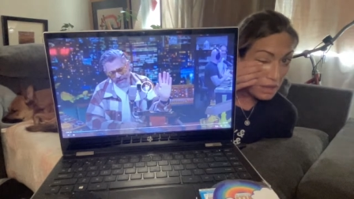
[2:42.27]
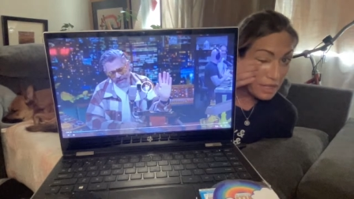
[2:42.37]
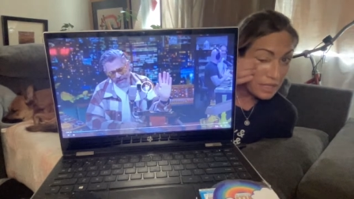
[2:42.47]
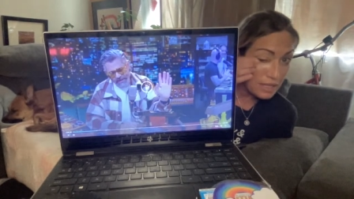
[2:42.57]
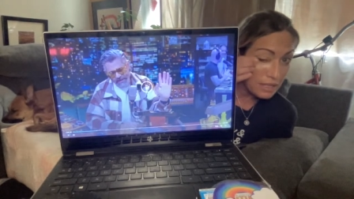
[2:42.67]

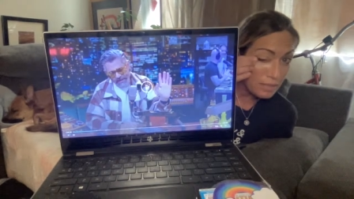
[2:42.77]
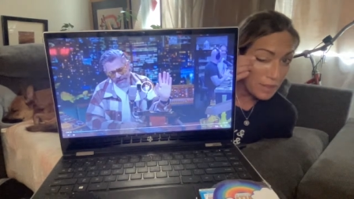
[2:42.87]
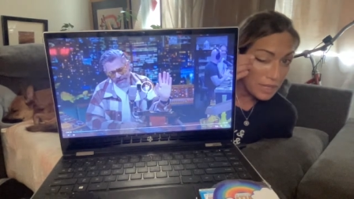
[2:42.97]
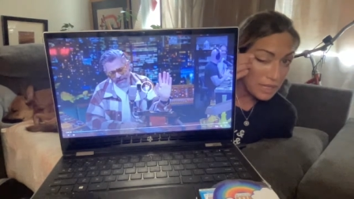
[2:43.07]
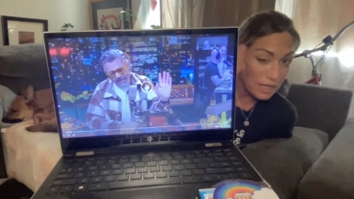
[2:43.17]
this is
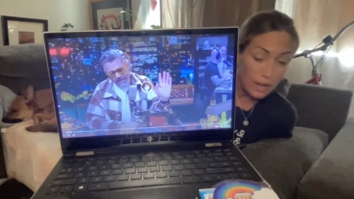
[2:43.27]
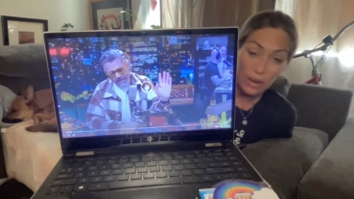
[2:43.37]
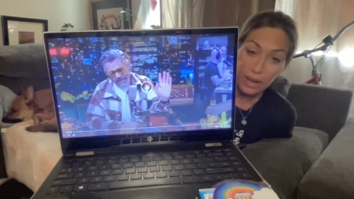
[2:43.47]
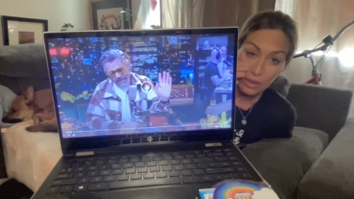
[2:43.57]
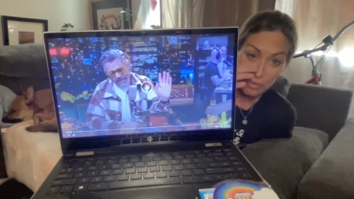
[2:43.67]

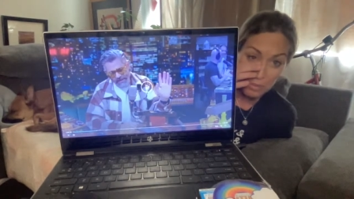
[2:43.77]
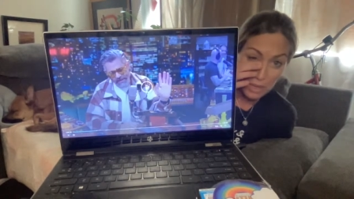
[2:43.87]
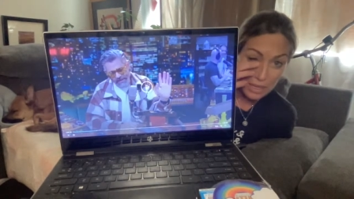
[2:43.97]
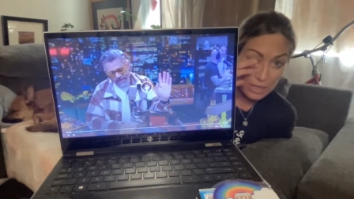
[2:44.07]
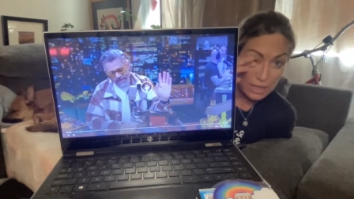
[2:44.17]
mascara from
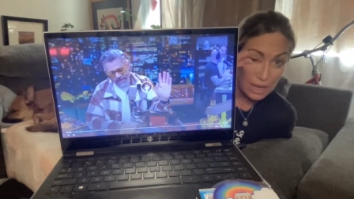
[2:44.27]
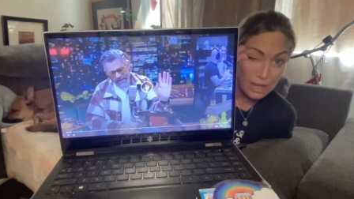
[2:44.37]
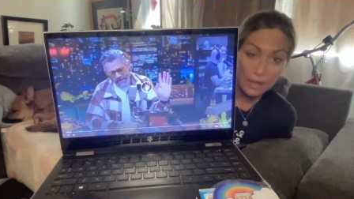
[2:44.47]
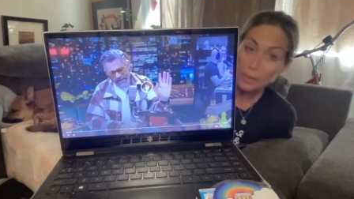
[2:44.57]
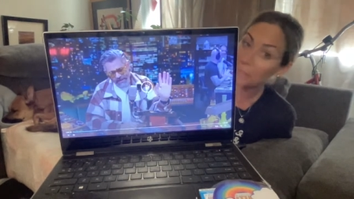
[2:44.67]
last
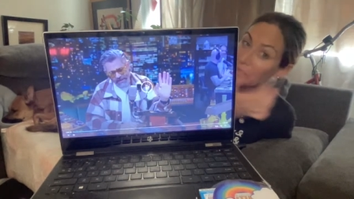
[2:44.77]
night.